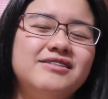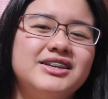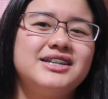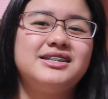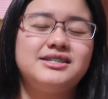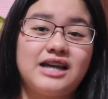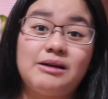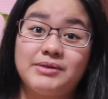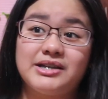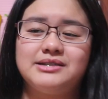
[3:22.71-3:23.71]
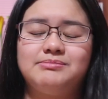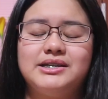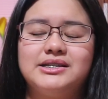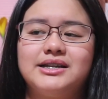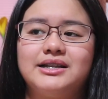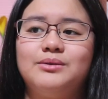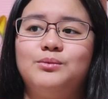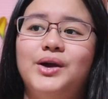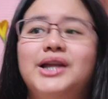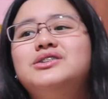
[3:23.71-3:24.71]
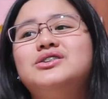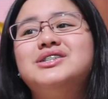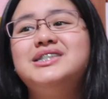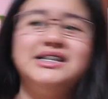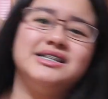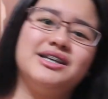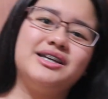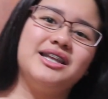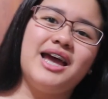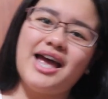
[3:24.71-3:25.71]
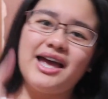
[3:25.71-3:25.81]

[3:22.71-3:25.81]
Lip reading: because Japan is basically winter season